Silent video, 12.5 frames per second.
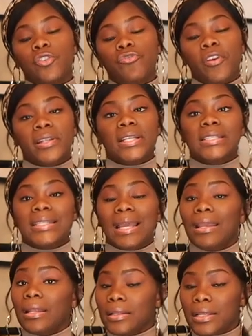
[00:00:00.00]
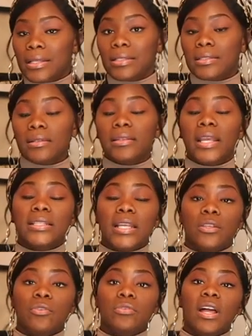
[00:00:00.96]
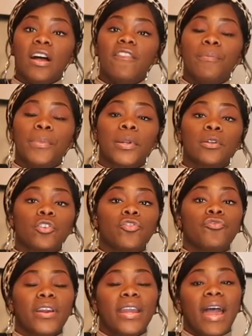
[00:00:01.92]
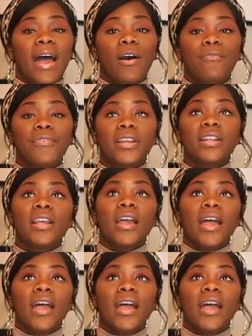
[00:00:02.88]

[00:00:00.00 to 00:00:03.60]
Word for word: Create the second list, the things that you love, put on a great outfit.